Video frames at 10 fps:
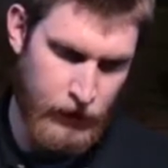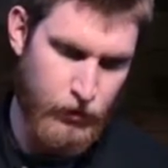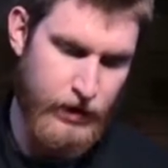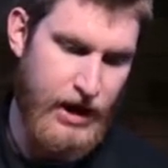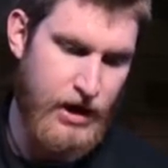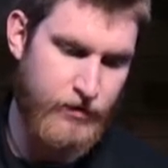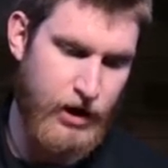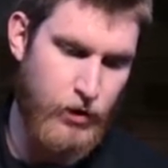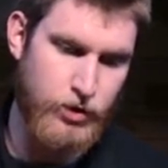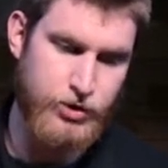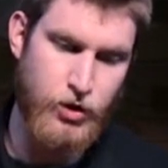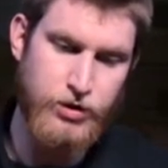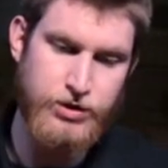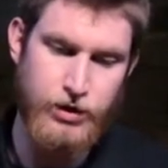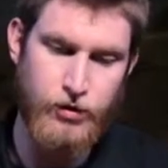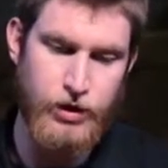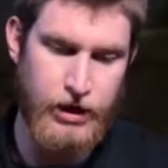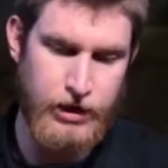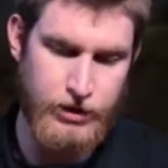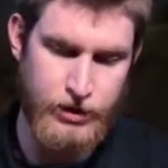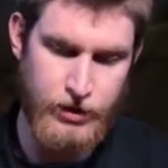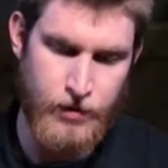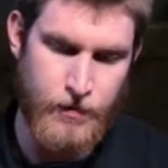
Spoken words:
We have our turn signal connector.